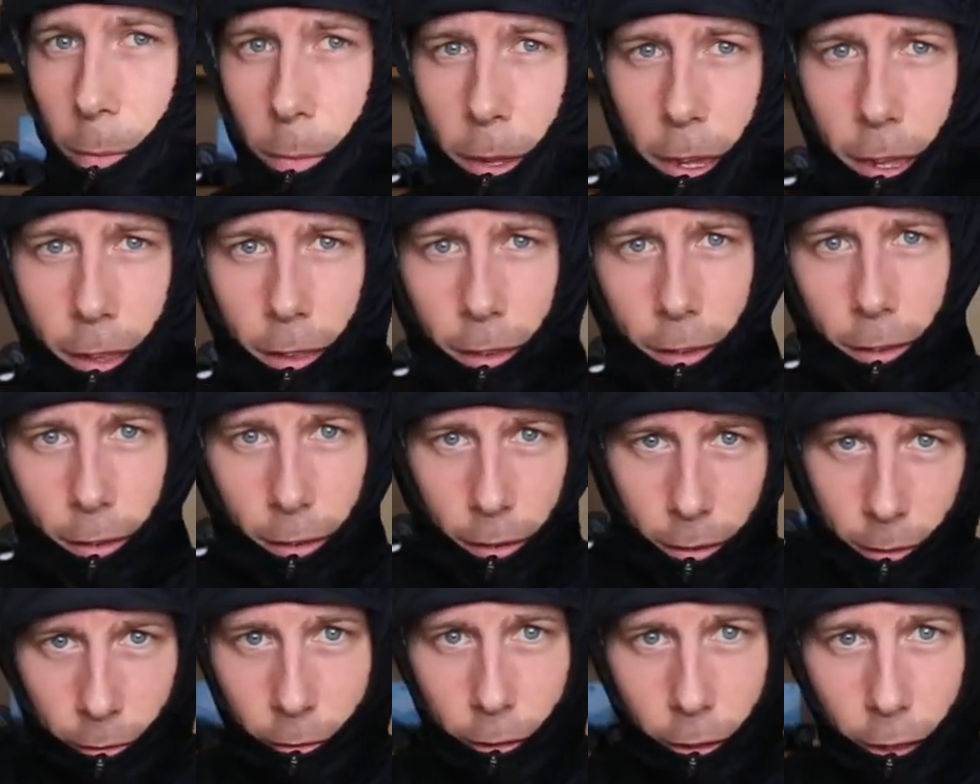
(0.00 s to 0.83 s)
means
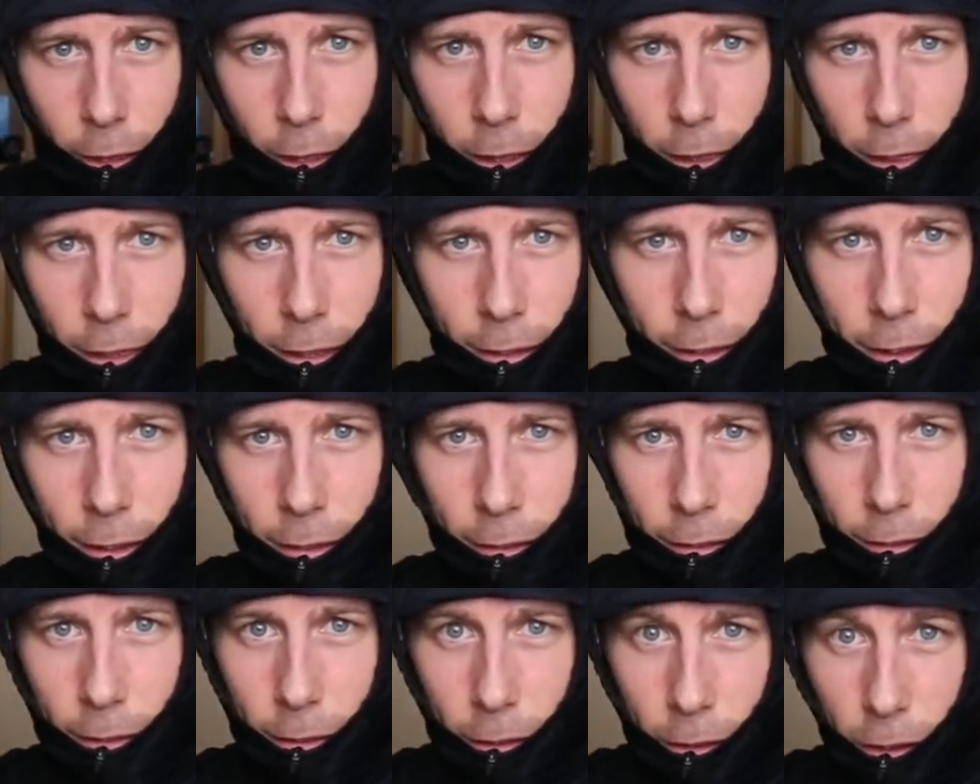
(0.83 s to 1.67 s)
this
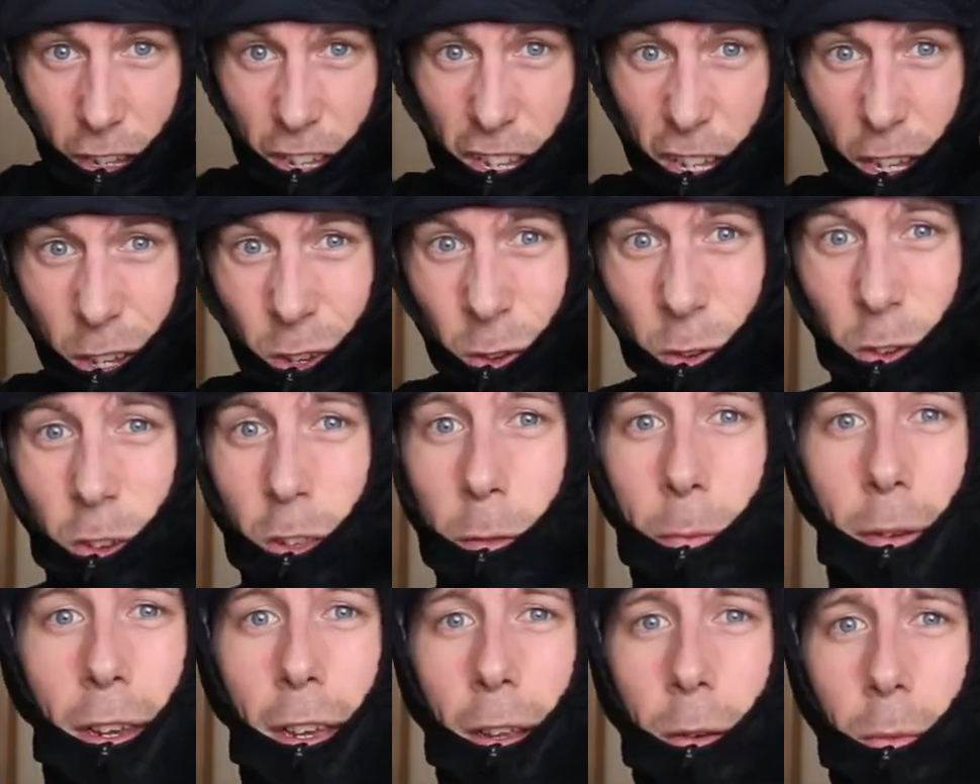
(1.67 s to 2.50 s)
isn't huge to
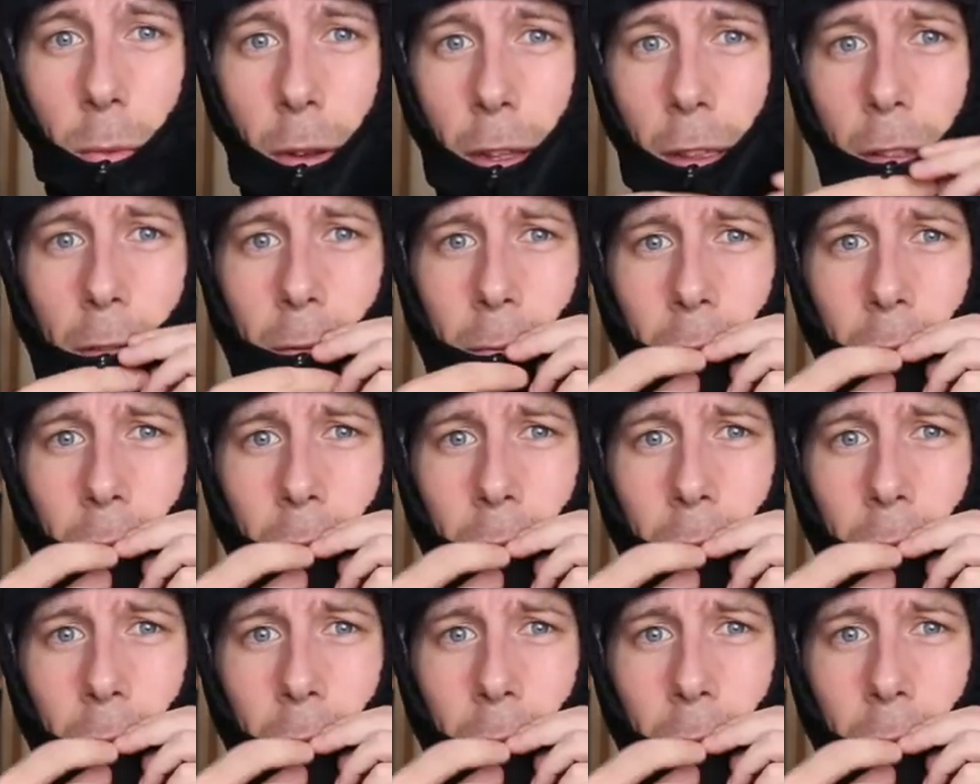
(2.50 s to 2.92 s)
begin with.